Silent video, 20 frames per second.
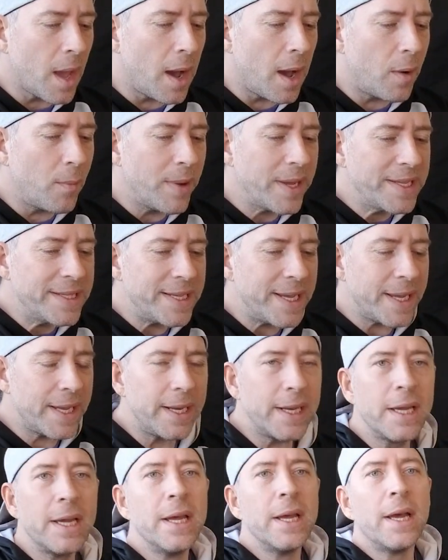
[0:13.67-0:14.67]
we
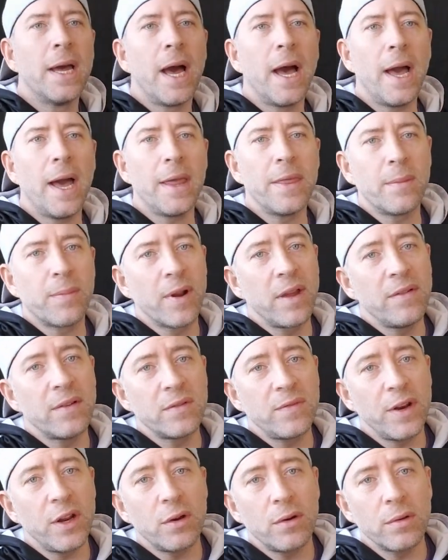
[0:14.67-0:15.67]
did in the
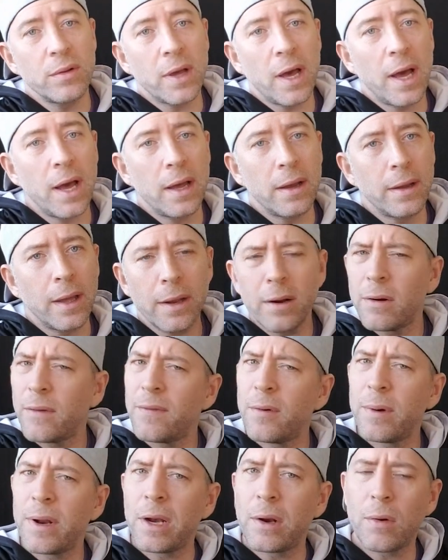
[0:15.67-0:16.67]
previous video, I don't know
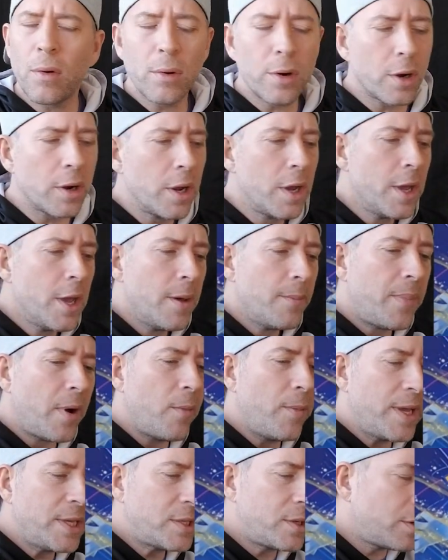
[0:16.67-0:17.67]
if it went in order, but
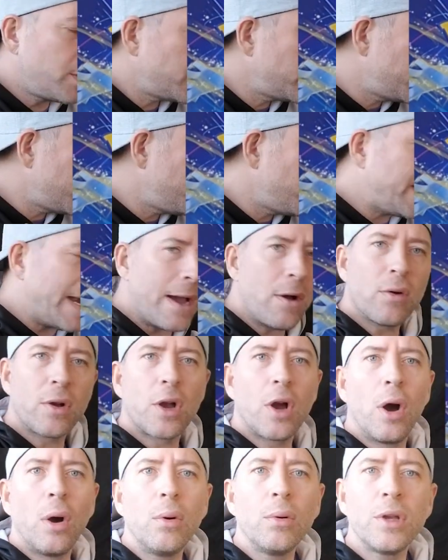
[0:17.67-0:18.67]
we started giving out
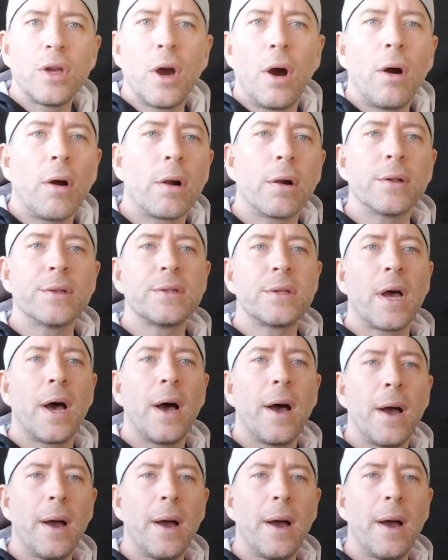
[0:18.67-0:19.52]
code cards